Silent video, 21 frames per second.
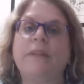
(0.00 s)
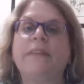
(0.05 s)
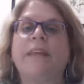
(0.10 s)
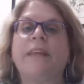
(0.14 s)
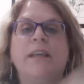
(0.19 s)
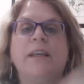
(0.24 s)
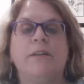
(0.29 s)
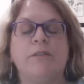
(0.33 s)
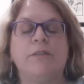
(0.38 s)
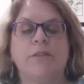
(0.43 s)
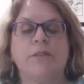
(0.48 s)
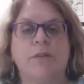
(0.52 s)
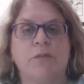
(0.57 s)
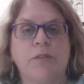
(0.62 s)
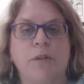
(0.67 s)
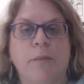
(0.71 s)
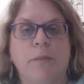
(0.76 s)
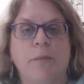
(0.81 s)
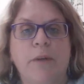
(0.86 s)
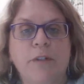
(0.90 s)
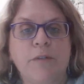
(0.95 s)
thank you so,
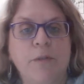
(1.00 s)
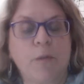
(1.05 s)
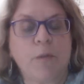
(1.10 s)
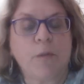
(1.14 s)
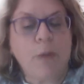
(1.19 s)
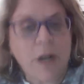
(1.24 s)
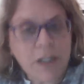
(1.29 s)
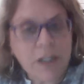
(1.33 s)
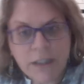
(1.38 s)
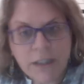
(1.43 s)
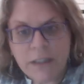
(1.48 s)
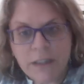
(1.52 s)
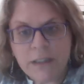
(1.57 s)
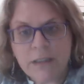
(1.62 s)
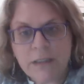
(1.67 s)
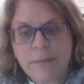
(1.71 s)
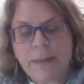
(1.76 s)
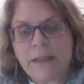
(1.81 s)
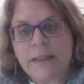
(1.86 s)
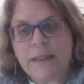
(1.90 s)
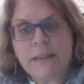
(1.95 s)
so much for watching,
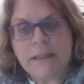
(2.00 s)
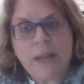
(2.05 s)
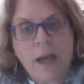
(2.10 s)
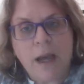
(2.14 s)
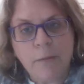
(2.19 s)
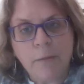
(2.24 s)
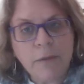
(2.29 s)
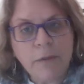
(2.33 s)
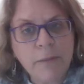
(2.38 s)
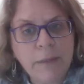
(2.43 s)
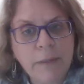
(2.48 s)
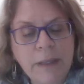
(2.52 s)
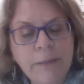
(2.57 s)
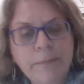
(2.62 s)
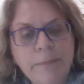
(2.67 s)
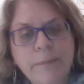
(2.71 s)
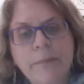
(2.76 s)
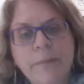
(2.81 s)
spending time with me.